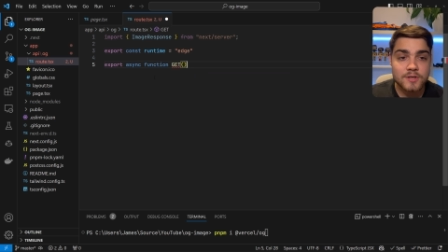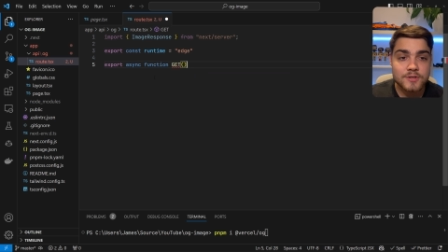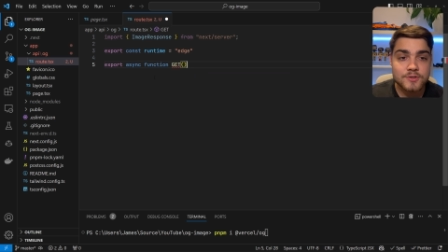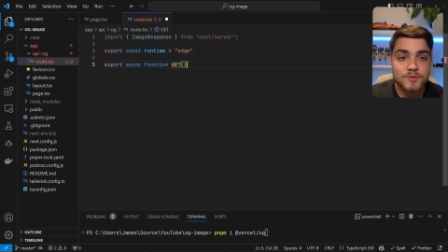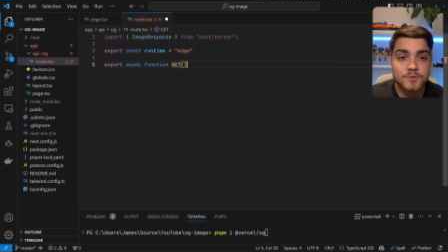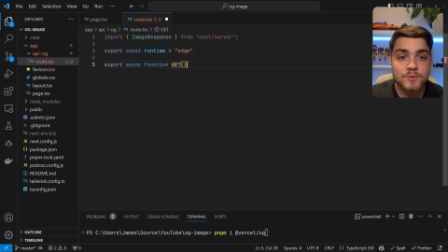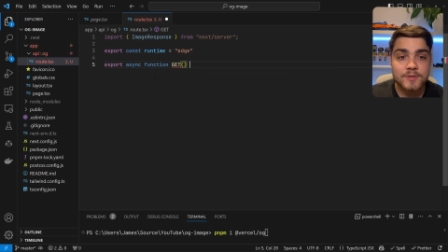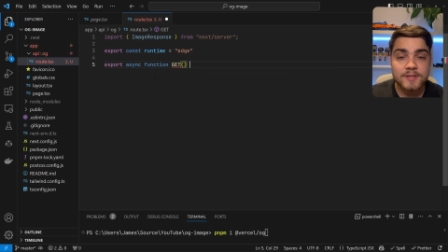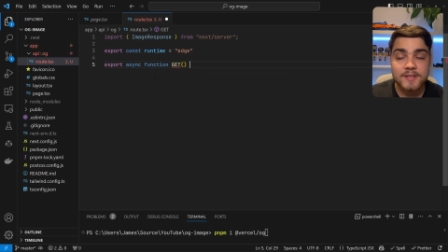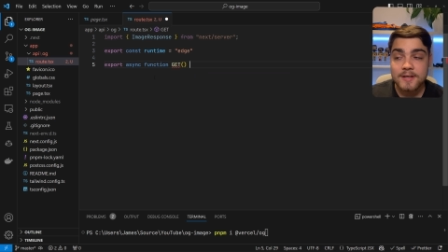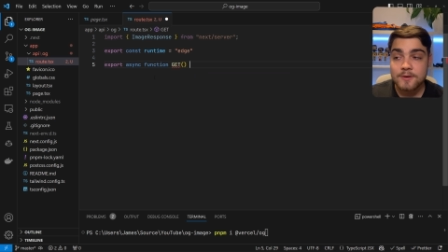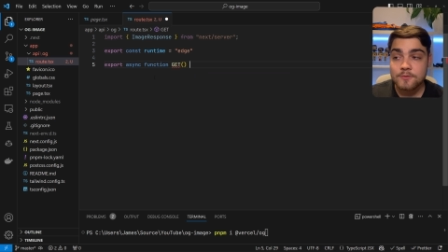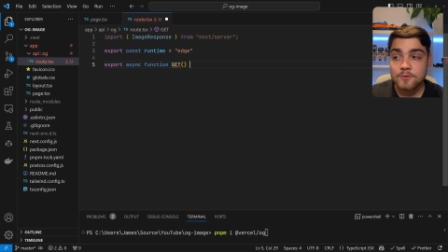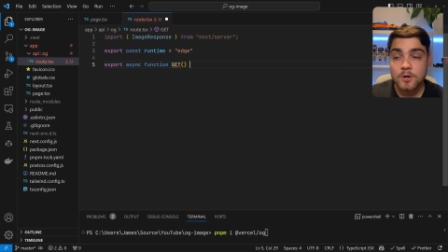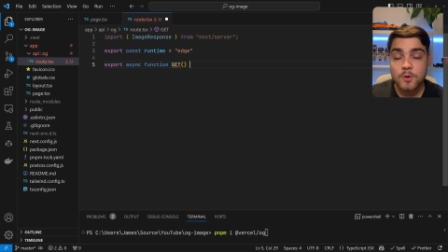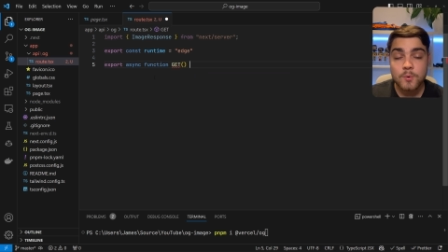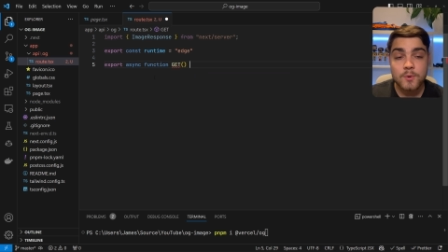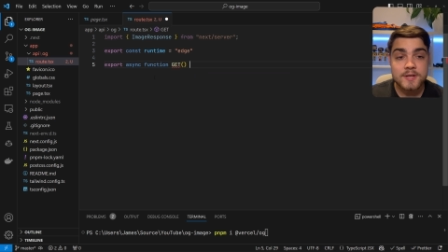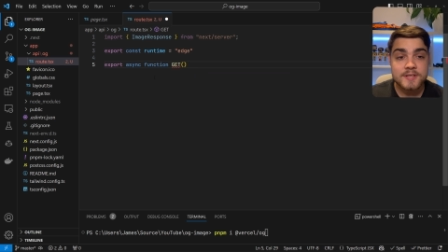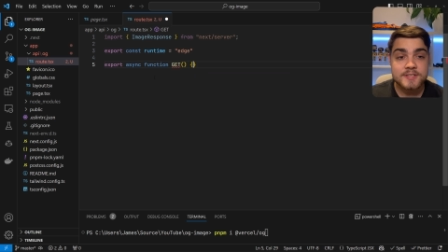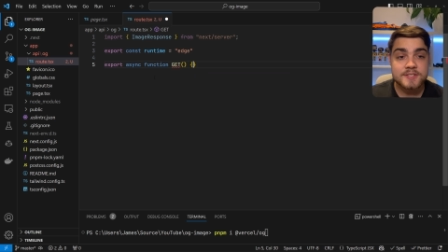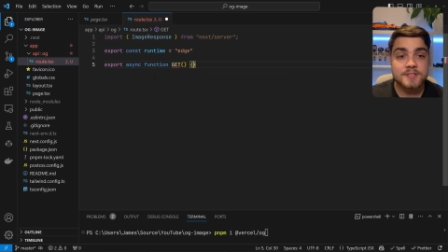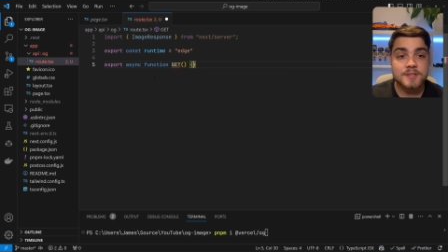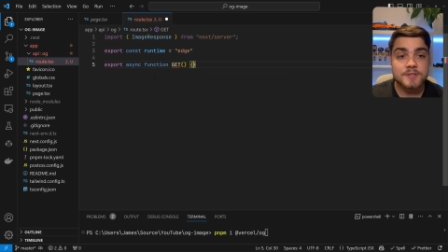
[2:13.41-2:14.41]
to do a get
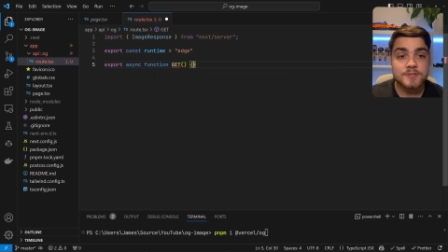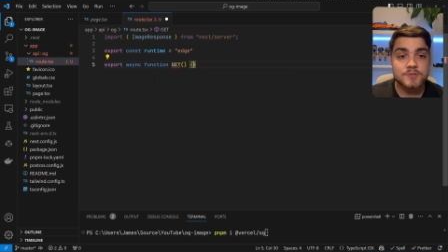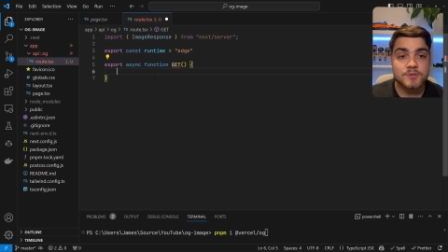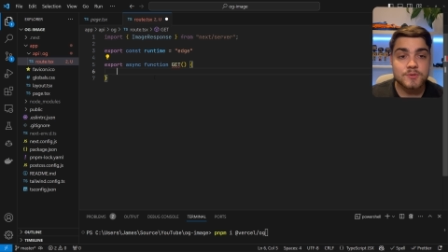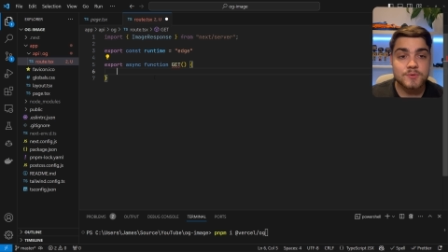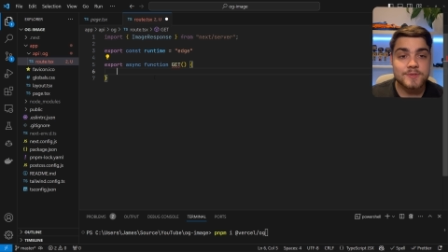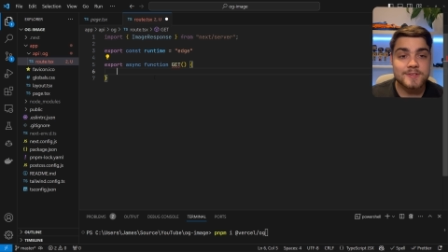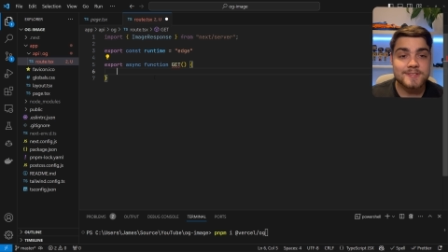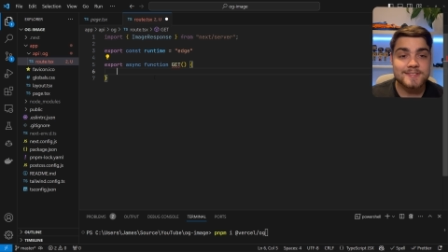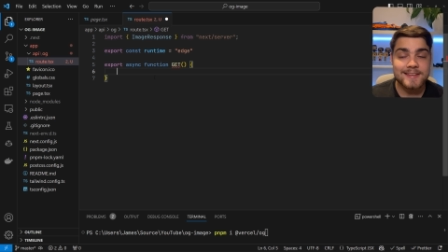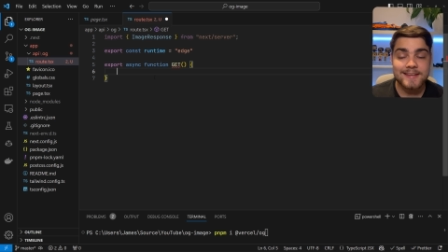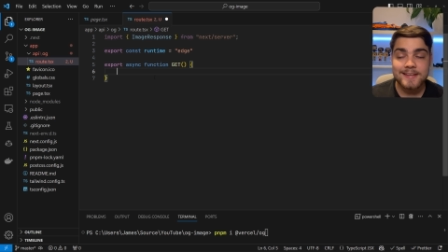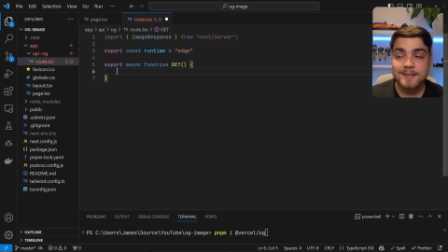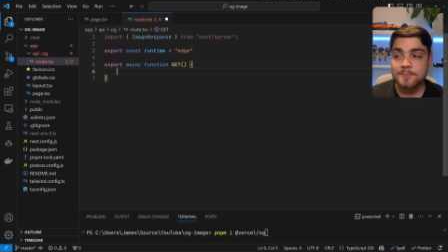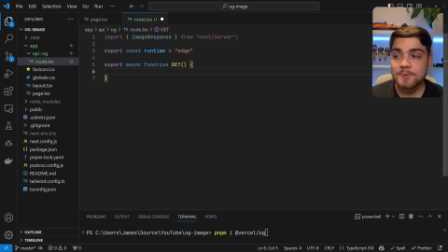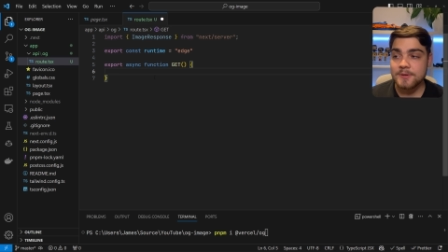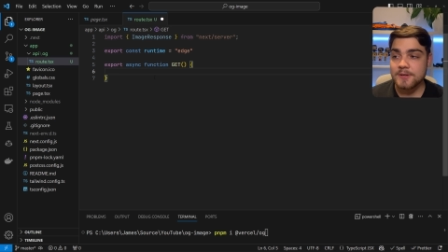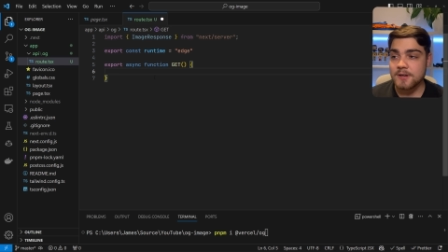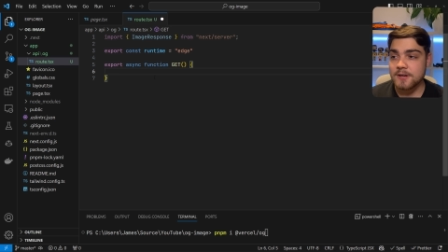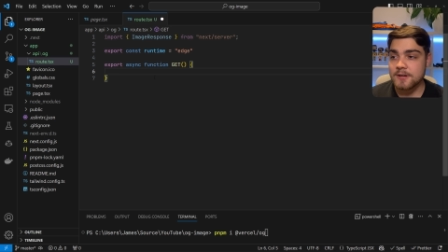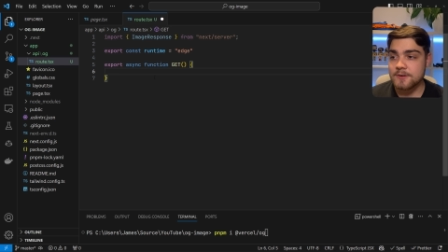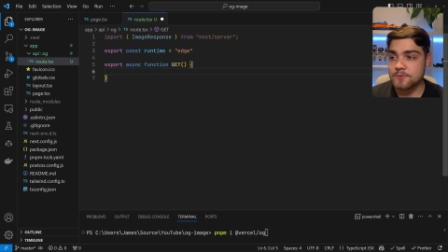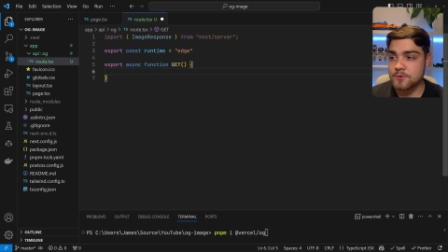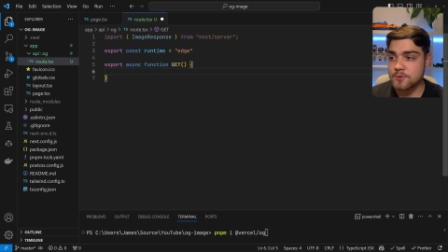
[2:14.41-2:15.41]
request to this API
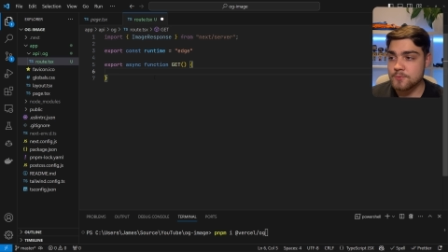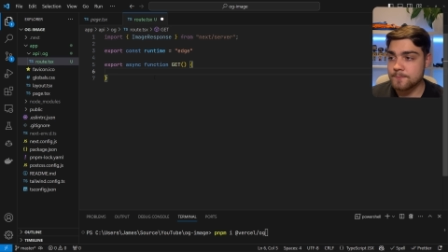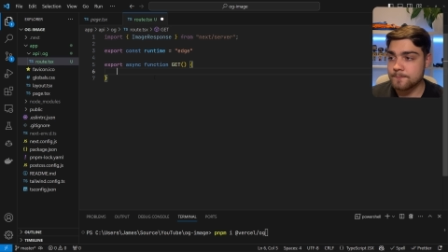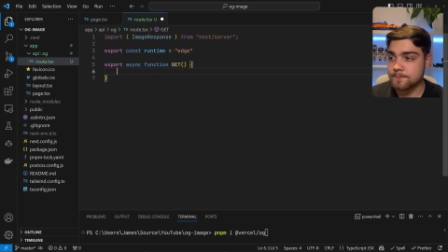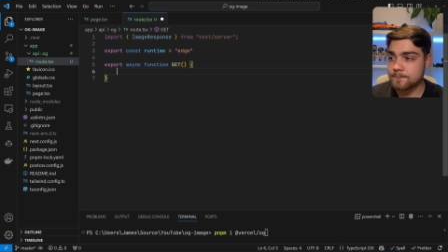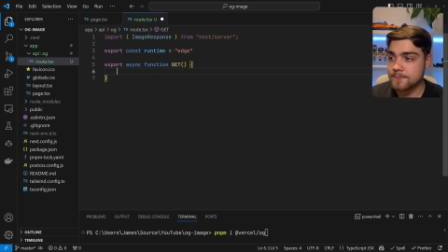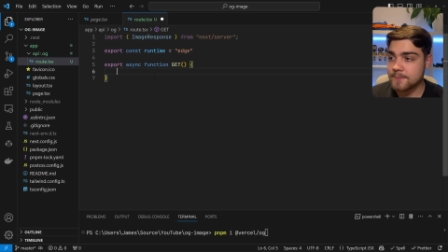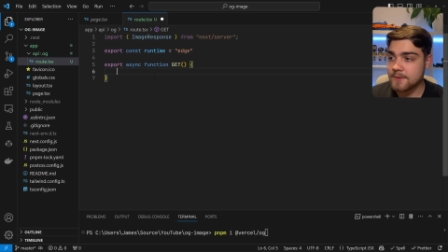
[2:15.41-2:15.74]
route.